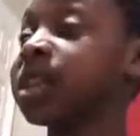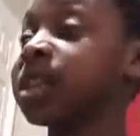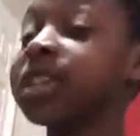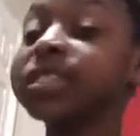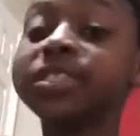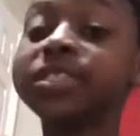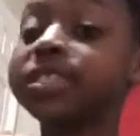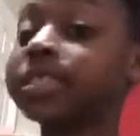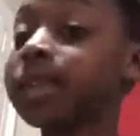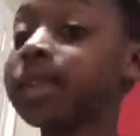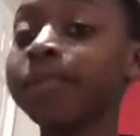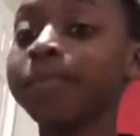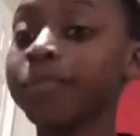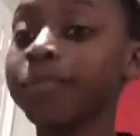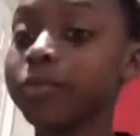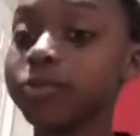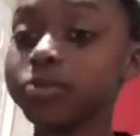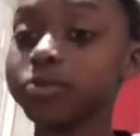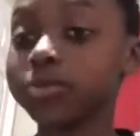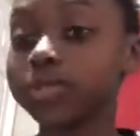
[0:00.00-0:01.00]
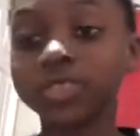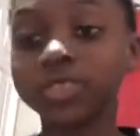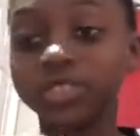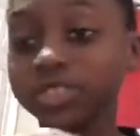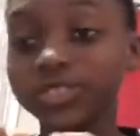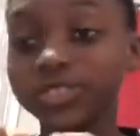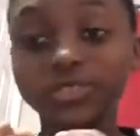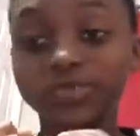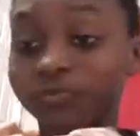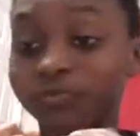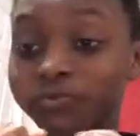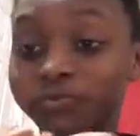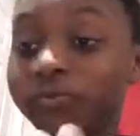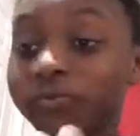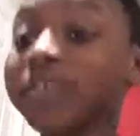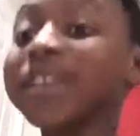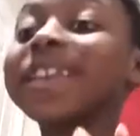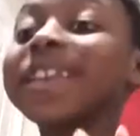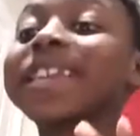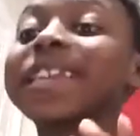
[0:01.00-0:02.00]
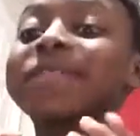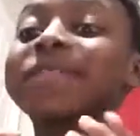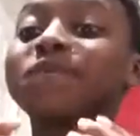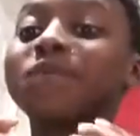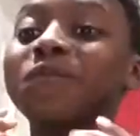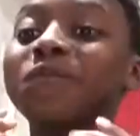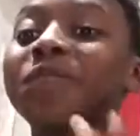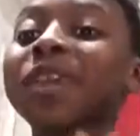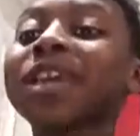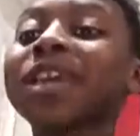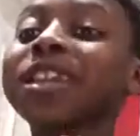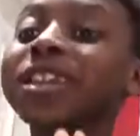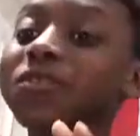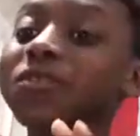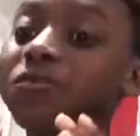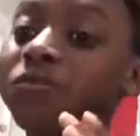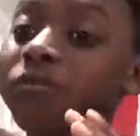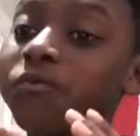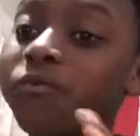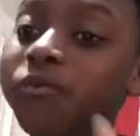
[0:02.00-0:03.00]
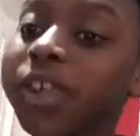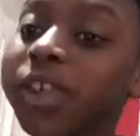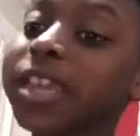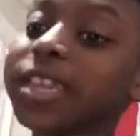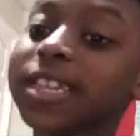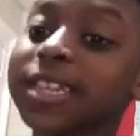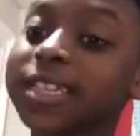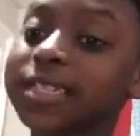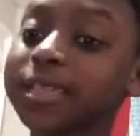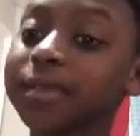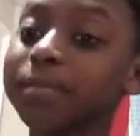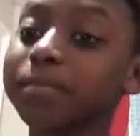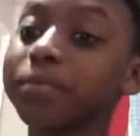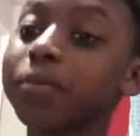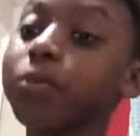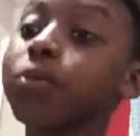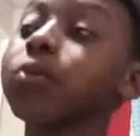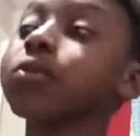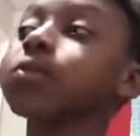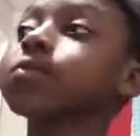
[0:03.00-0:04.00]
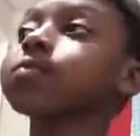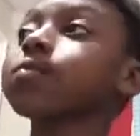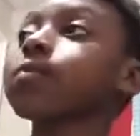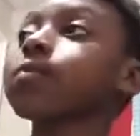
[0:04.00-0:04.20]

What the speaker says: it's simple. It's just really, really, really simple.